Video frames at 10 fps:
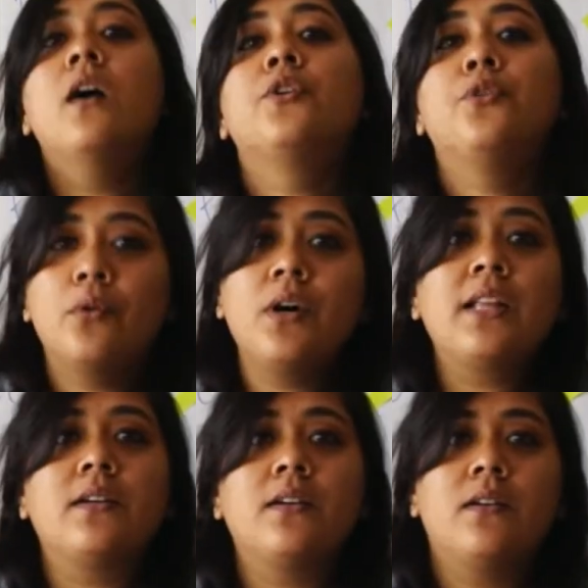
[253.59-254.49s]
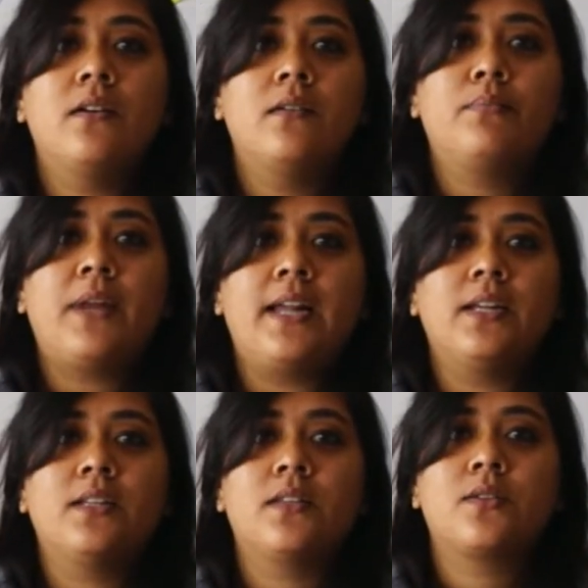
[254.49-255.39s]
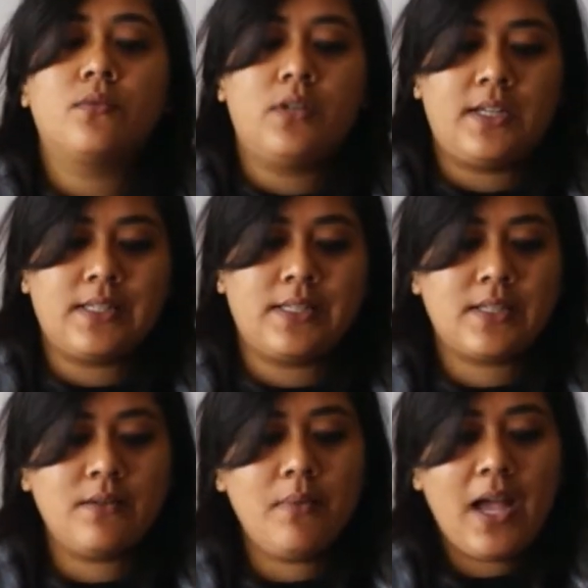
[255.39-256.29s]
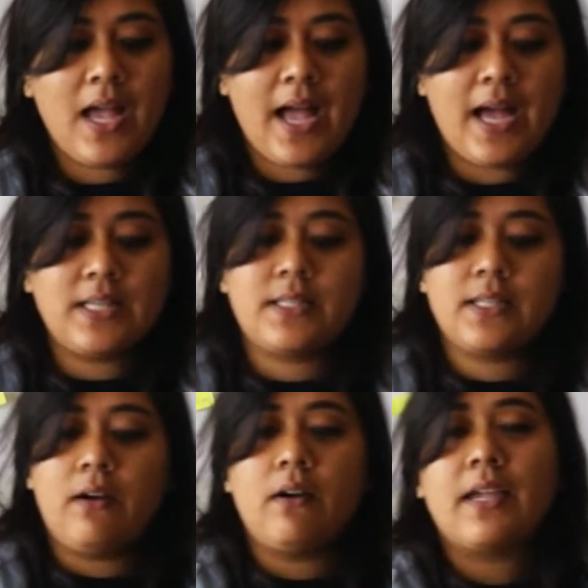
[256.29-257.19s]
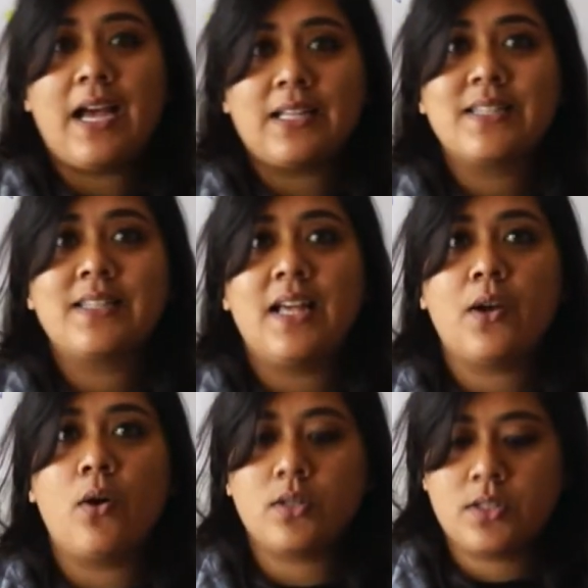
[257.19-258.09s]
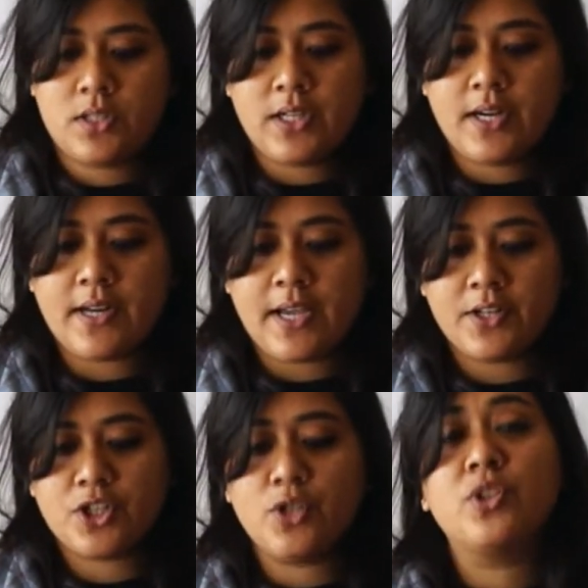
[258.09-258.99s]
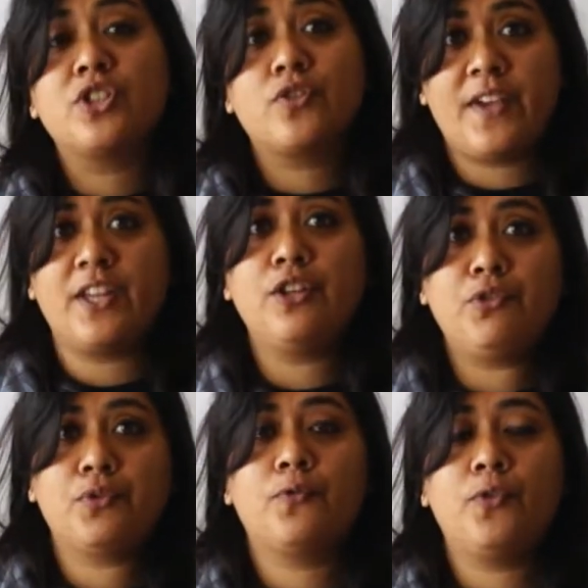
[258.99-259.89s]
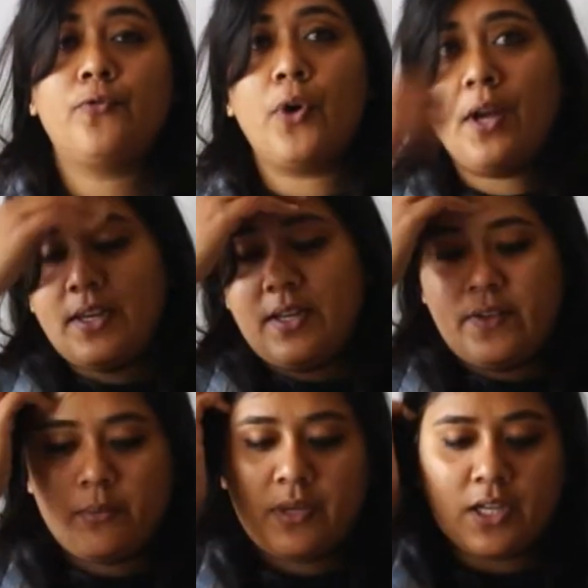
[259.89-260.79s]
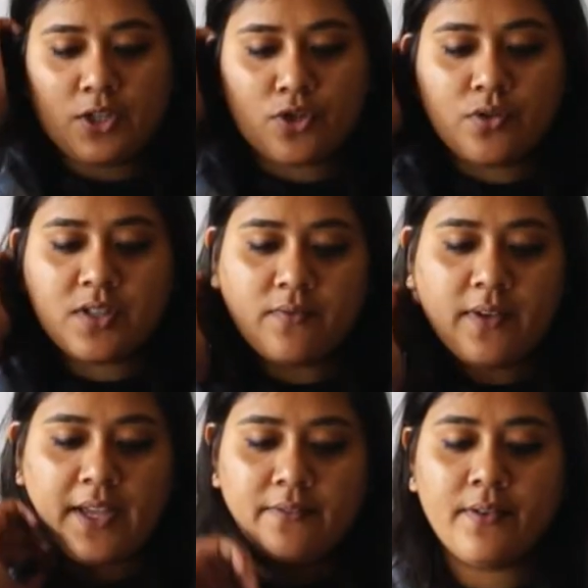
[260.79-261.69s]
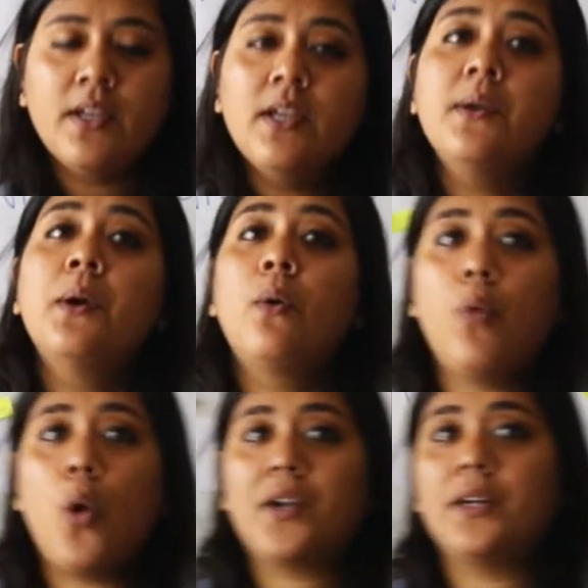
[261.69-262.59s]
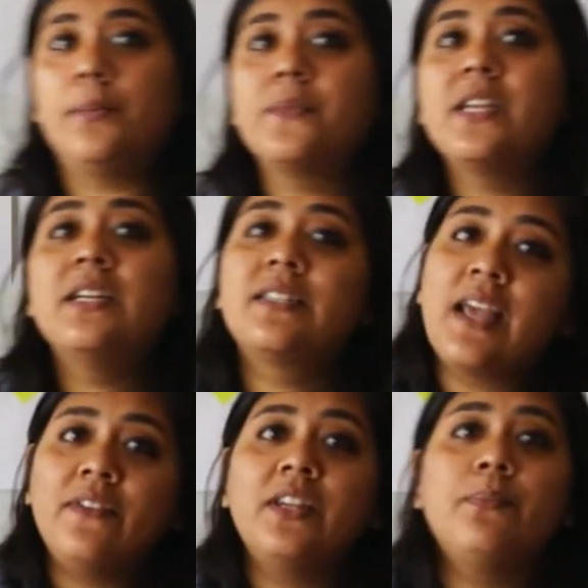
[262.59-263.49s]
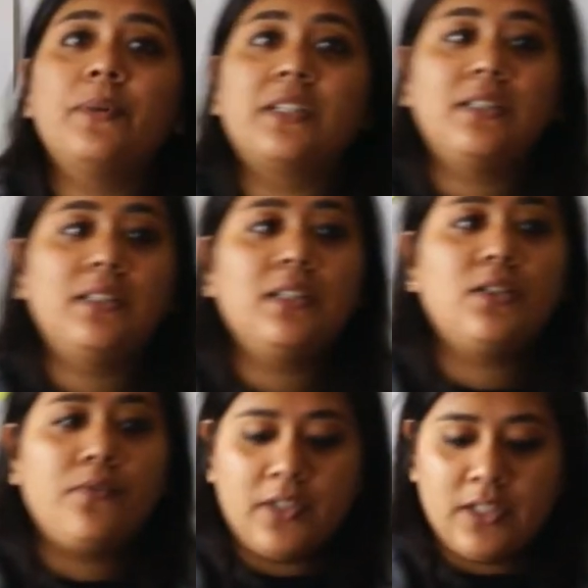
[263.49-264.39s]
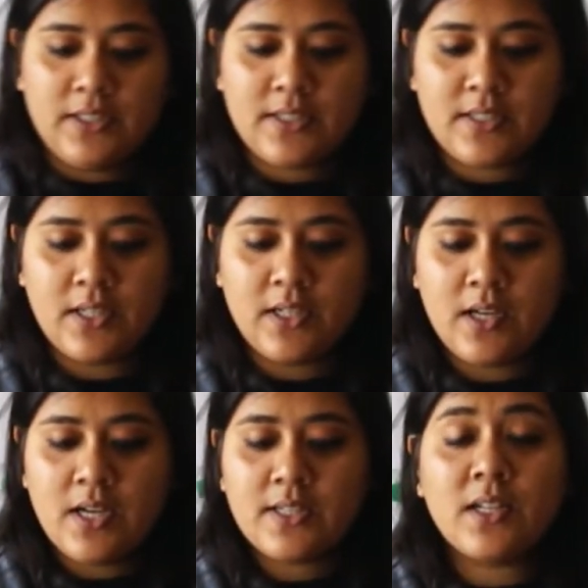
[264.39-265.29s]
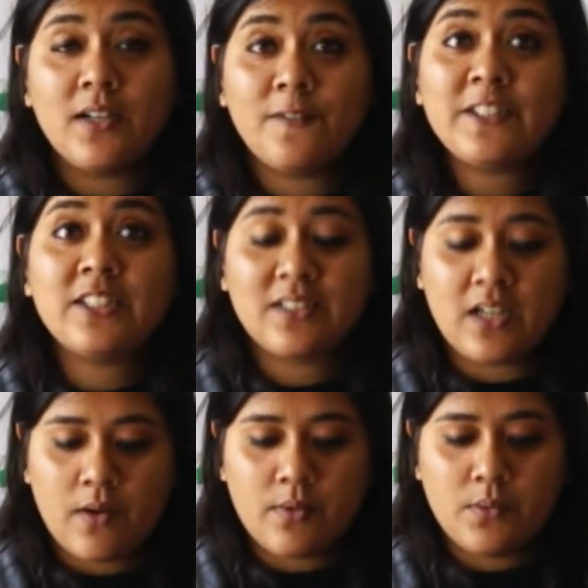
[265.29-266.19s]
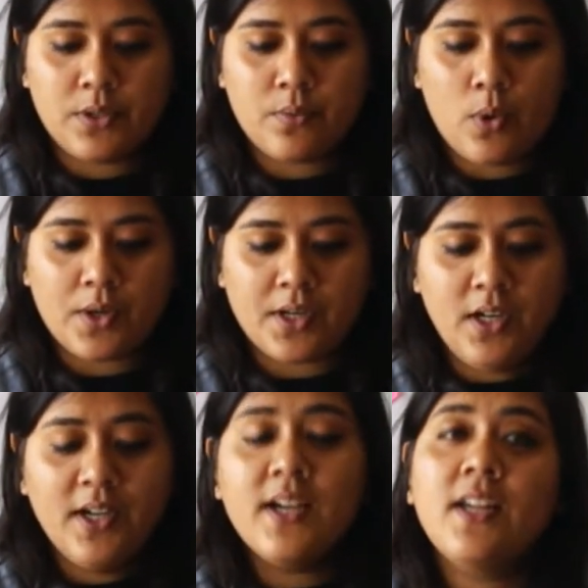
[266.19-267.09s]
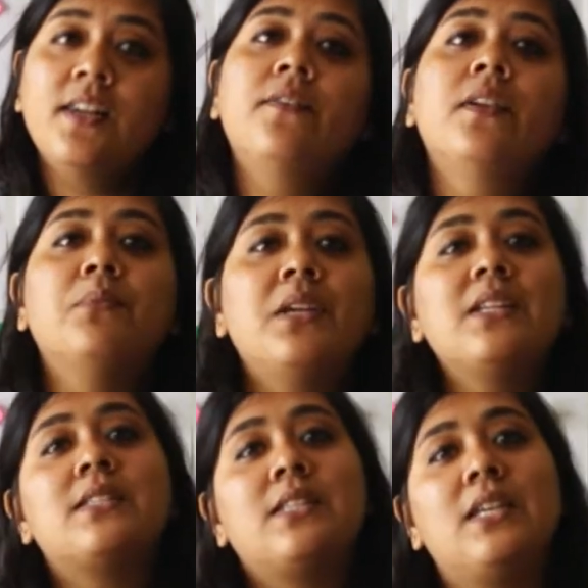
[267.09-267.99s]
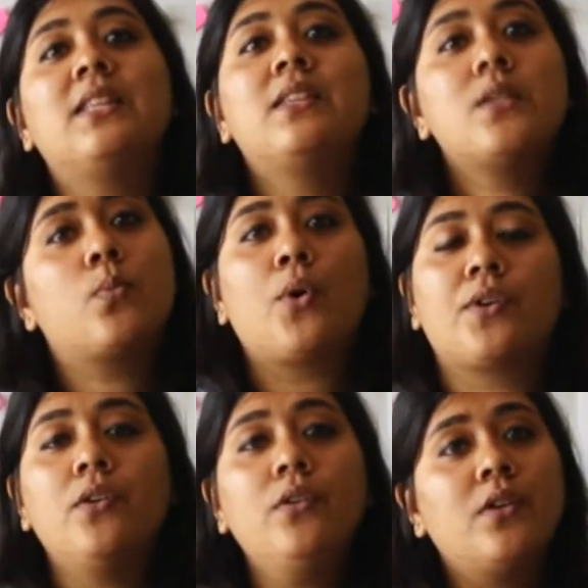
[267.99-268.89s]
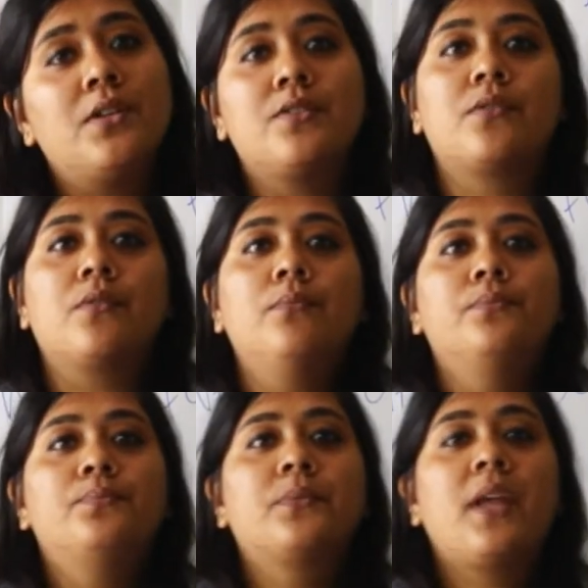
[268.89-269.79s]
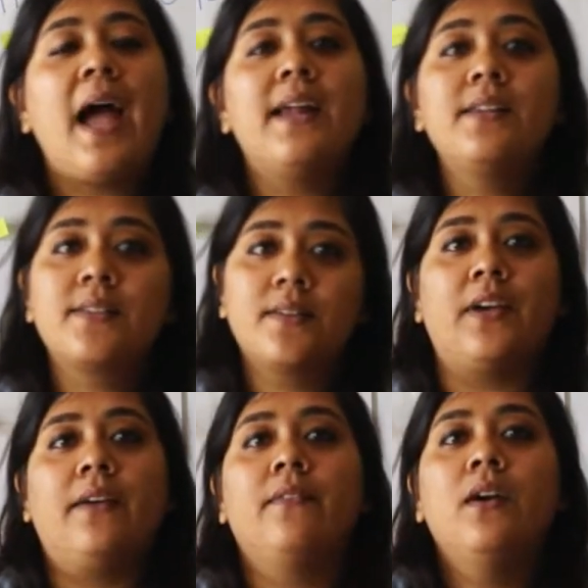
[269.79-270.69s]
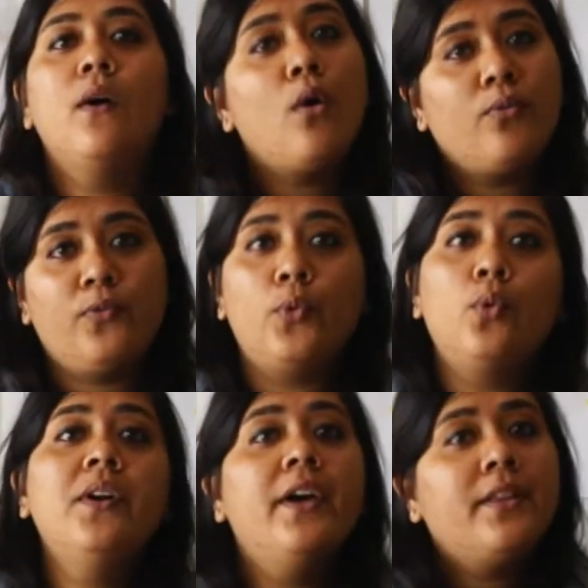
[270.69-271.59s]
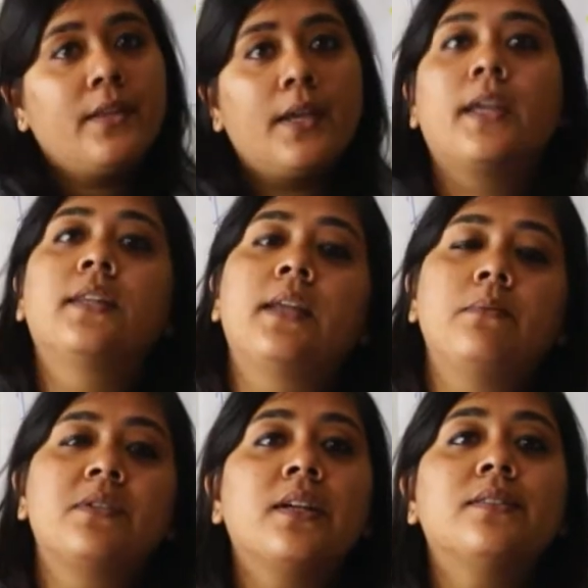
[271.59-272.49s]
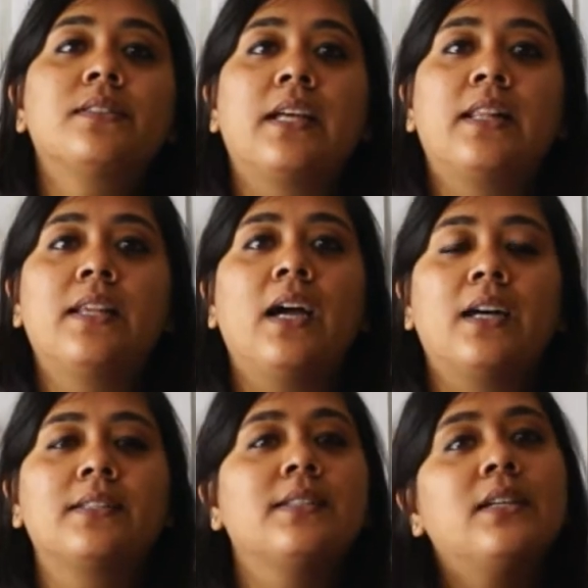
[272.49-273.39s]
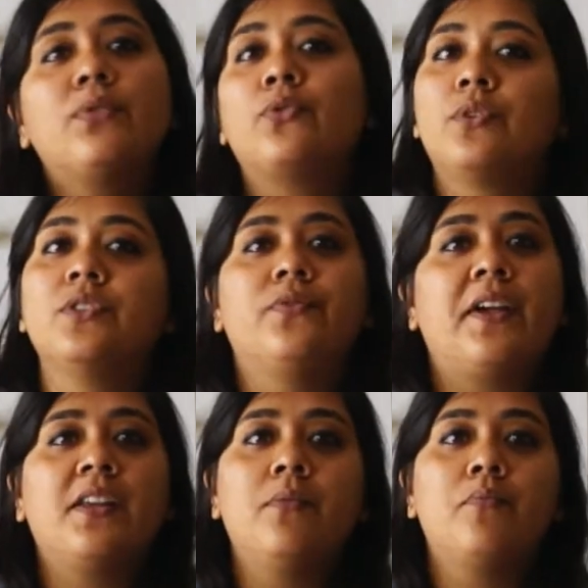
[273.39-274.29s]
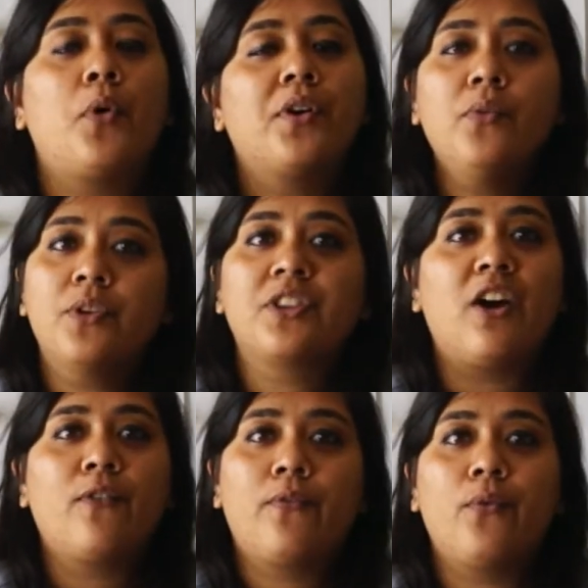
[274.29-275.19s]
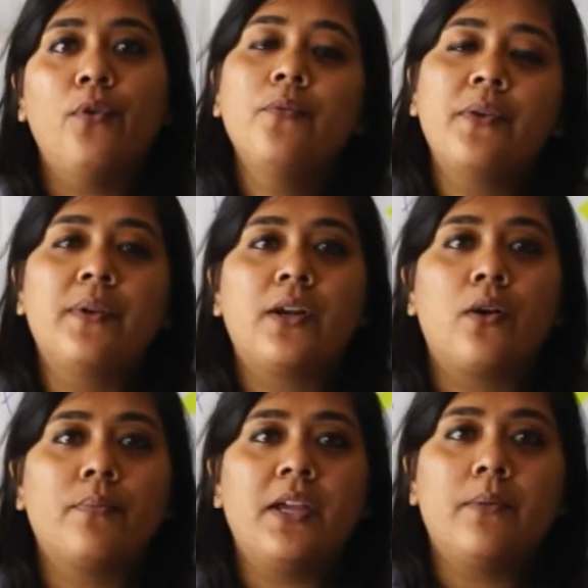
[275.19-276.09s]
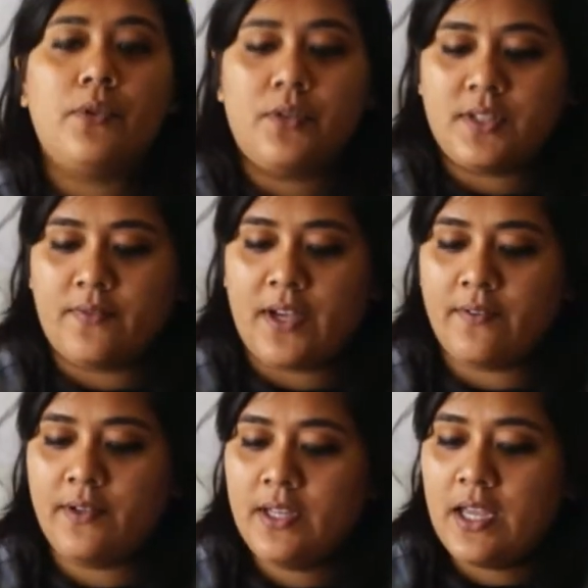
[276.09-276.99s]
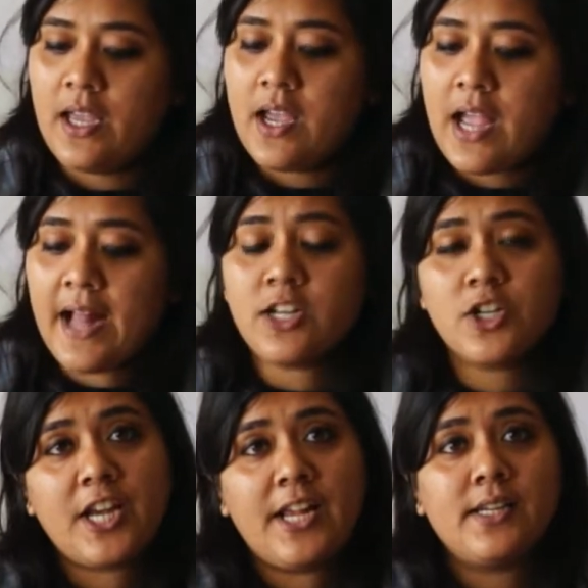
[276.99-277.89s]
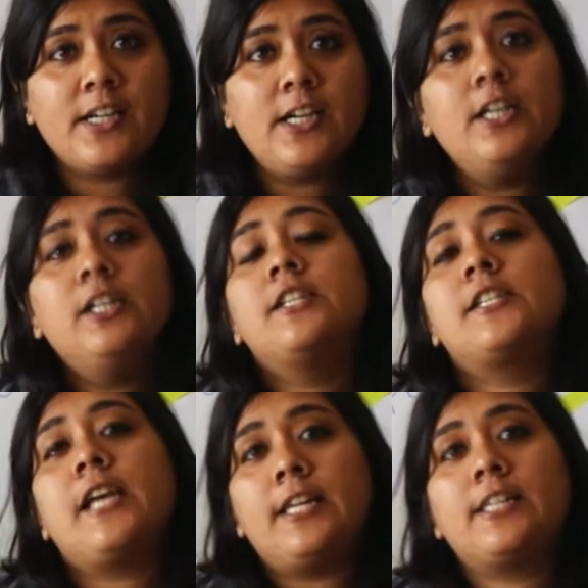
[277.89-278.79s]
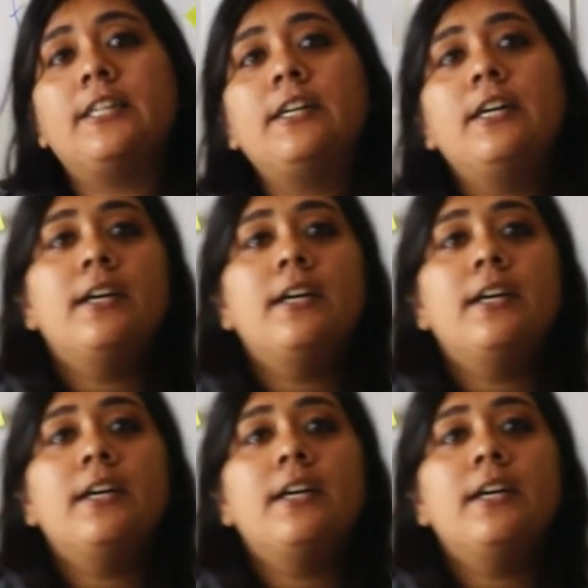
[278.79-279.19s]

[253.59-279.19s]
no other planet in the solar system has gases like oxygen and nitrogen, which is very useful for living beings to survive. Water. 70% of Earth's surface is covered with water. Living beings need this water to consume and survive. Food, they can themselves tell the answer that food is very important. Without food, we will not be able to survive. And shelter. Shelter